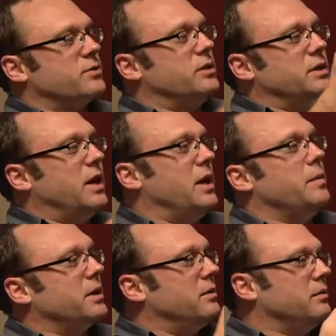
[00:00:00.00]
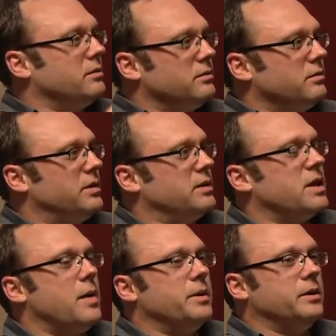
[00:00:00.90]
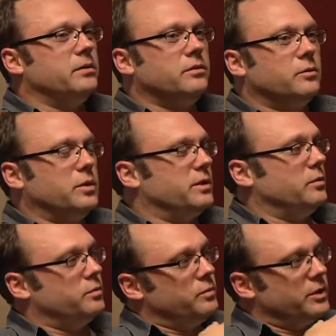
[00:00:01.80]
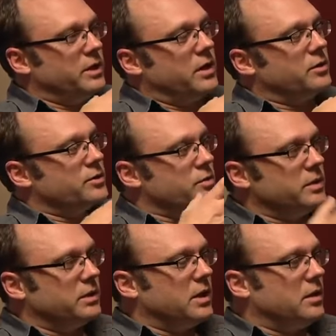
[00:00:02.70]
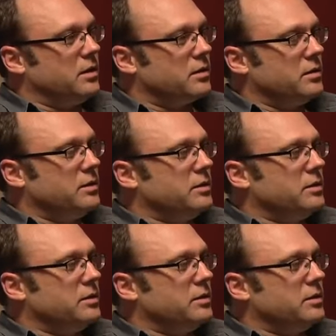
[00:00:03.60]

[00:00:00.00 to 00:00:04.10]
actually dynamic things happening with the characters and with the dialogue.